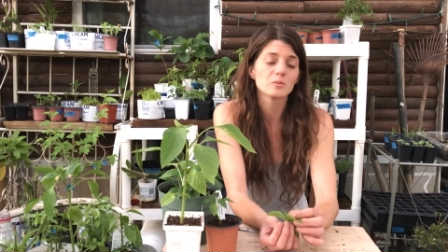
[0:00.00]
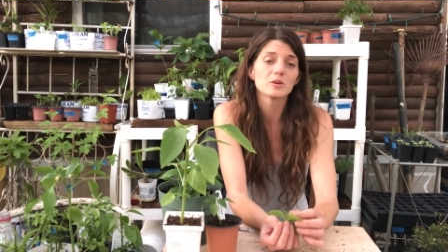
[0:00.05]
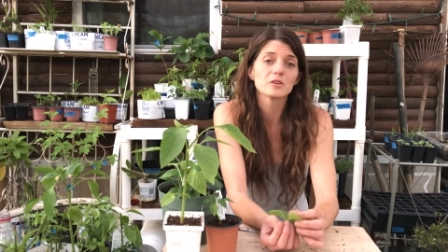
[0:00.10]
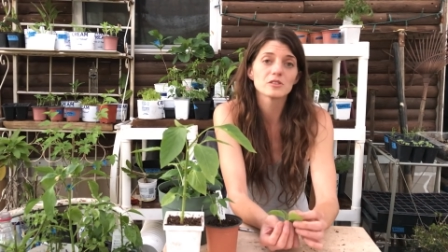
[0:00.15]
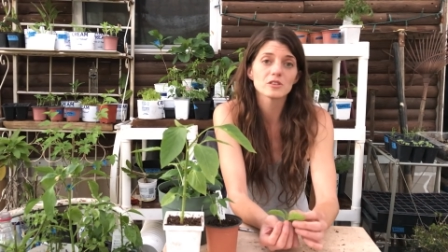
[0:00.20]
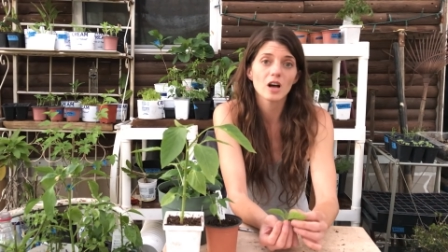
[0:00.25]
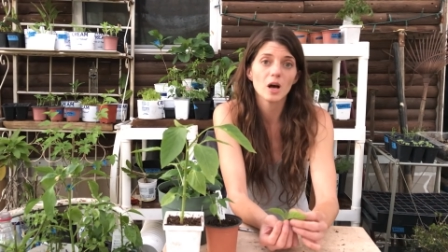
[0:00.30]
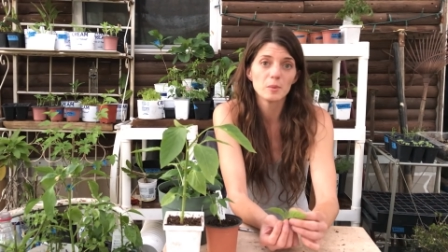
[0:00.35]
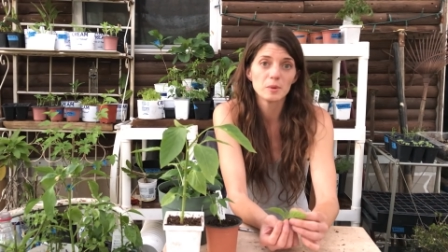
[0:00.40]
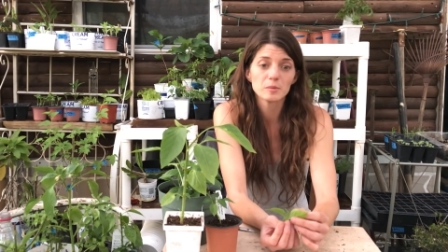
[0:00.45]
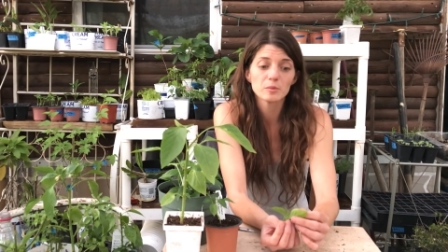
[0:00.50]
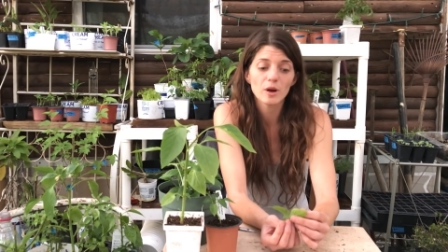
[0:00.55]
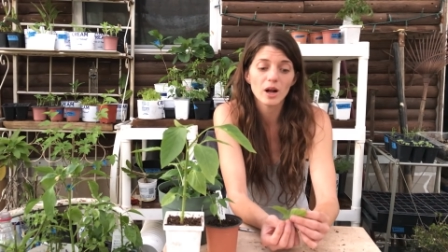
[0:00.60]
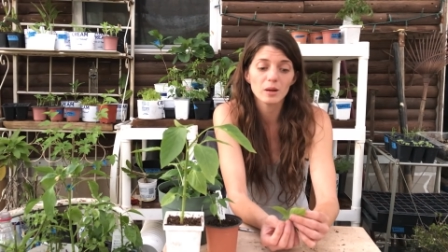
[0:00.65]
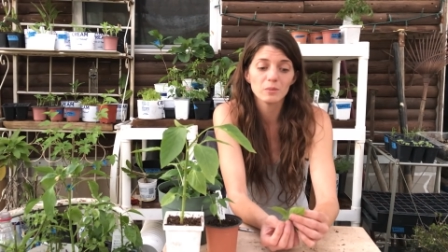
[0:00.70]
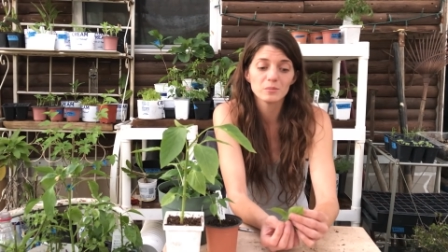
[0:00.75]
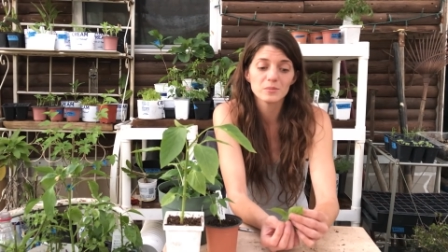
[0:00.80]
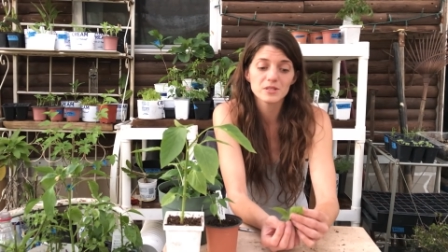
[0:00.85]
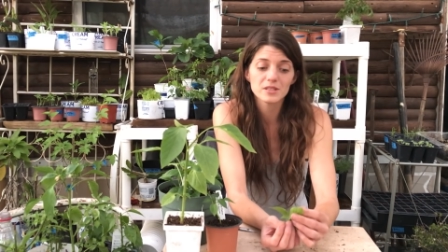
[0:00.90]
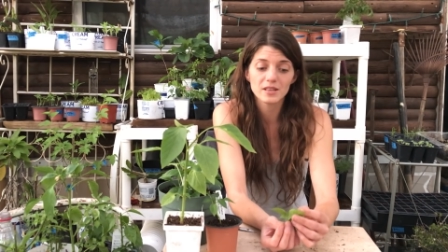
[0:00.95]
the most common
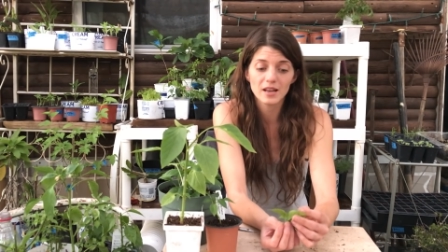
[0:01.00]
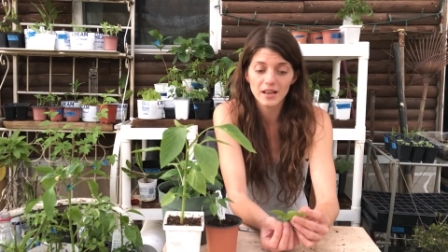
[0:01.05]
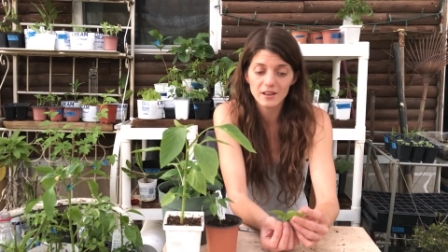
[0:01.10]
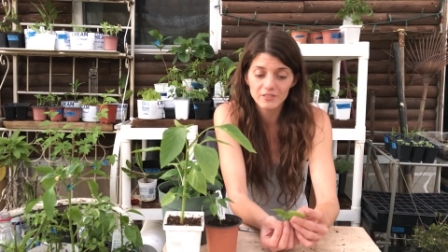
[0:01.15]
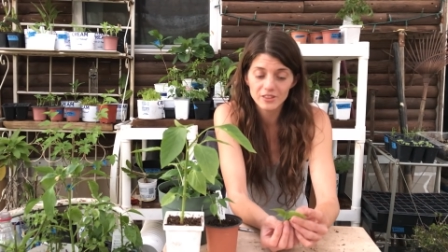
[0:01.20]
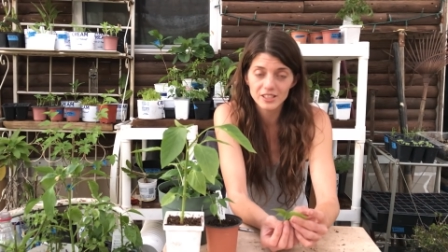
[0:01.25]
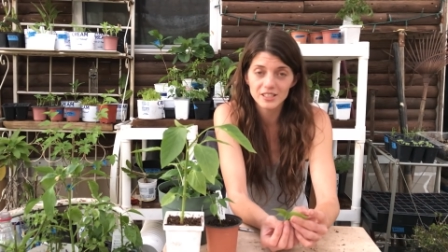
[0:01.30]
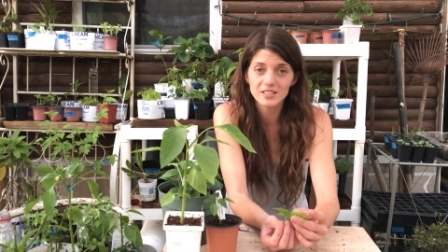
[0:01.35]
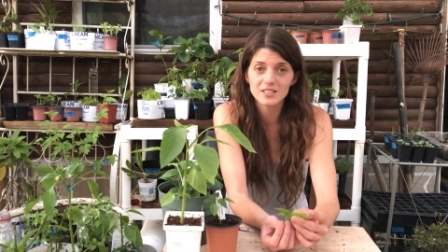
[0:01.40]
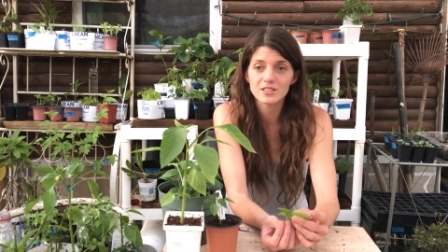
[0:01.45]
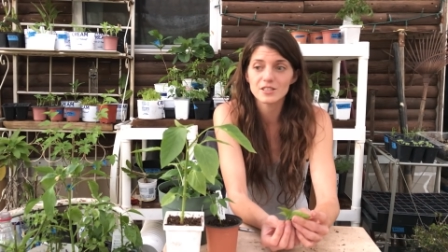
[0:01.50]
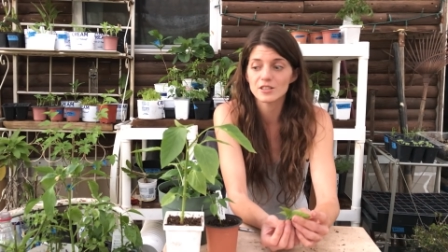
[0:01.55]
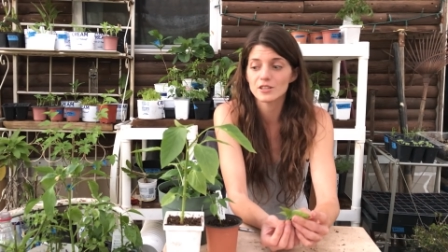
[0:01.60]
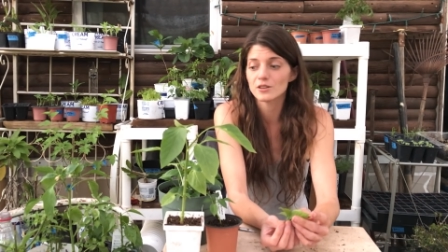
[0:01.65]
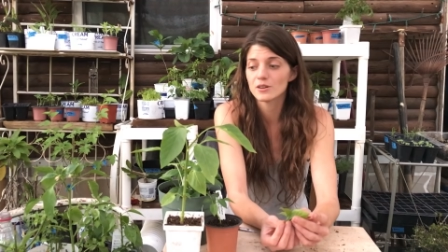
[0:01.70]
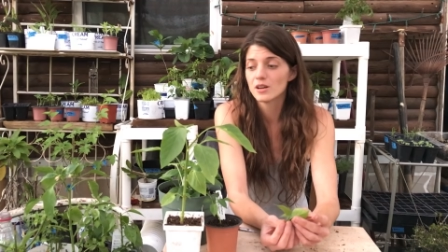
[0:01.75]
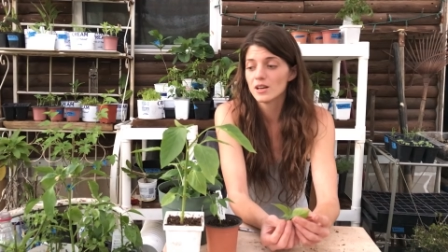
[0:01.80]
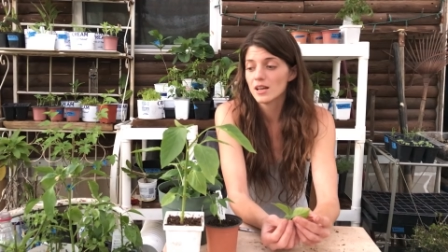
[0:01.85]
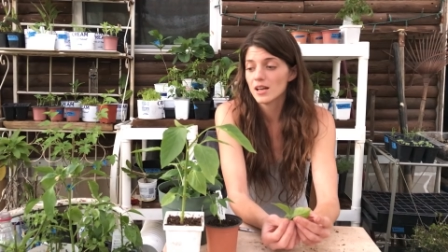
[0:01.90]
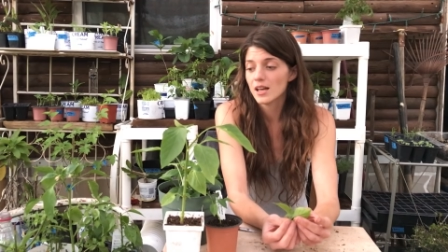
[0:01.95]
problems that I run into.